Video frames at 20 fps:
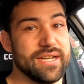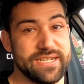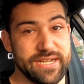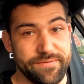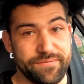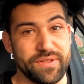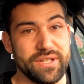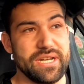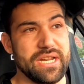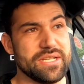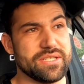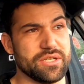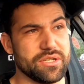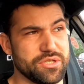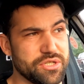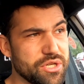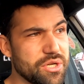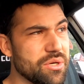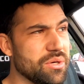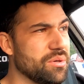Definitely needs a
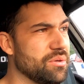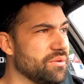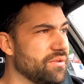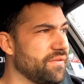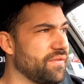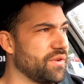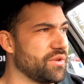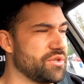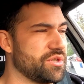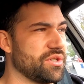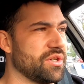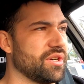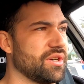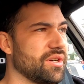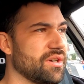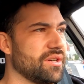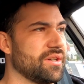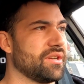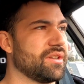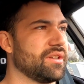tune for
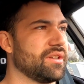sure.